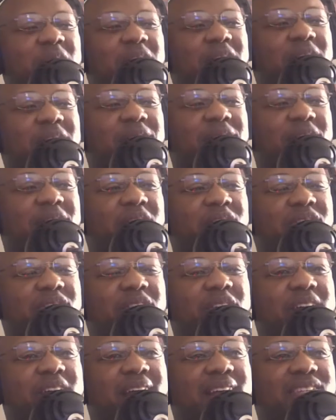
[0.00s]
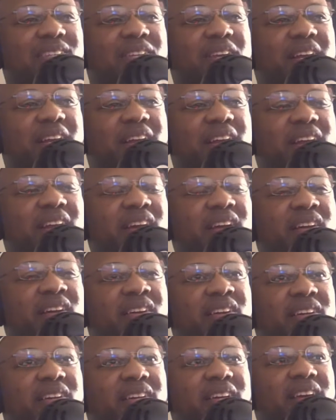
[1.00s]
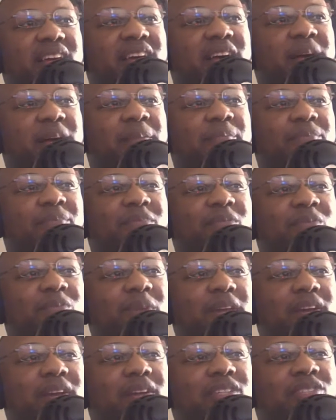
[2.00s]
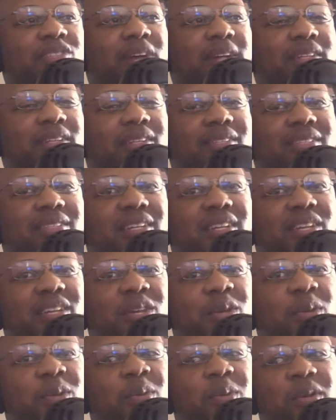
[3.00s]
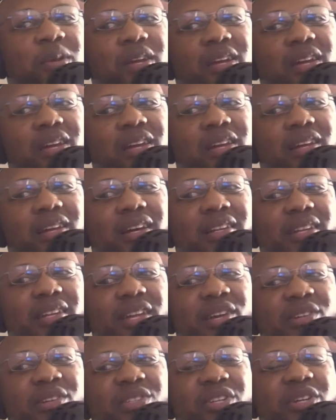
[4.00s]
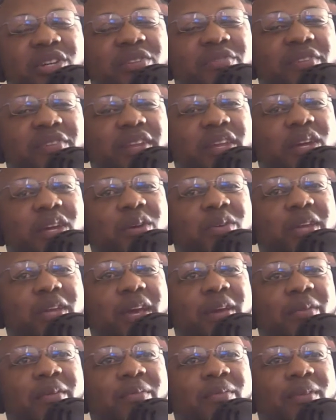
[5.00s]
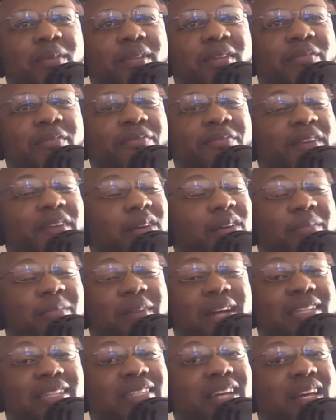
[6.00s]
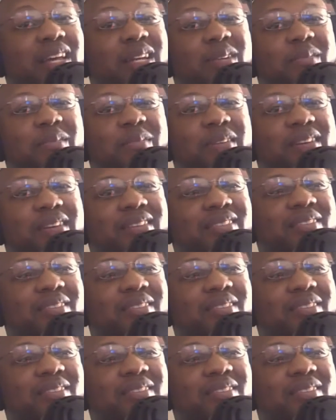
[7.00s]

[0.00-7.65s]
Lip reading: for those of you guys that are here, we are trying to continue a Neo Geo video that failed on my channel because of